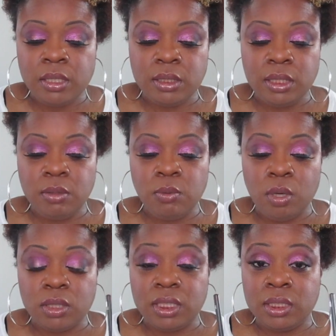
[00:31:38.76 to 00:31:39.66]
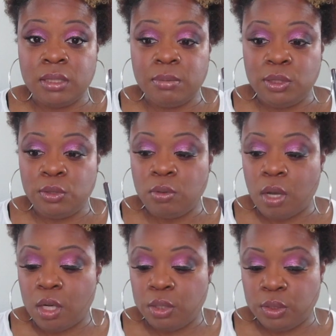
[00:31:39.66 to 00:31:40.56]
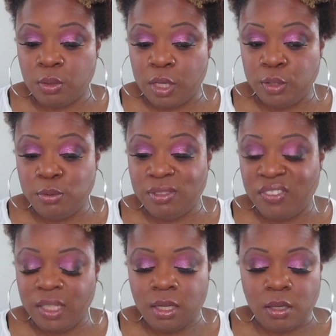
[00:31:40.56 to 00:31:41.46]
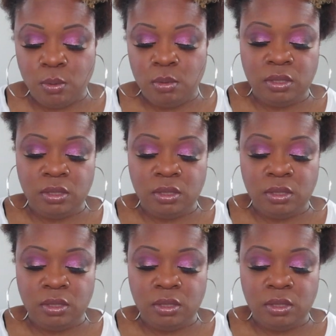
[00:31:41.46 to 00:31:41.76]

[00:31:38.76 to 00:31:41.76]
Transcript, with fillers: didn't want this to be too harsh, so I used Vino.